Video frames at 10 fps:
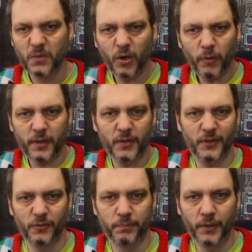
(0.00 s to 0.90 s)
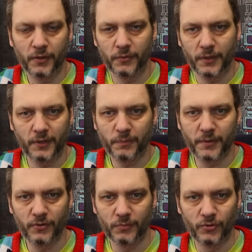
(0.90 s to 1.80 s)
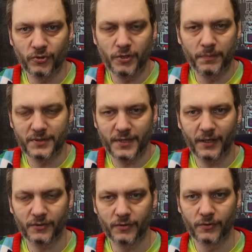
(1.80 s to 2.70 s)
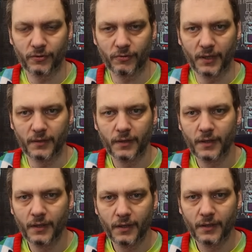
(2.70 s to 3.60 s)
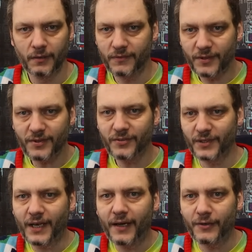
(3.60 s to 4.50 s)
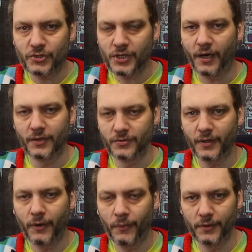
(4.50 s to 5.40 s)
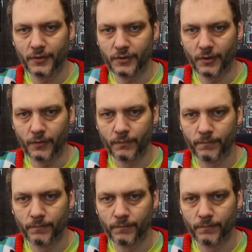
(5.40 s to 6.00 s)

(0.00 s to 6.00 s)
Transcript: All because I was bored and wanted to print some stupid text on the screen. This is the kind of challenge that I want to do.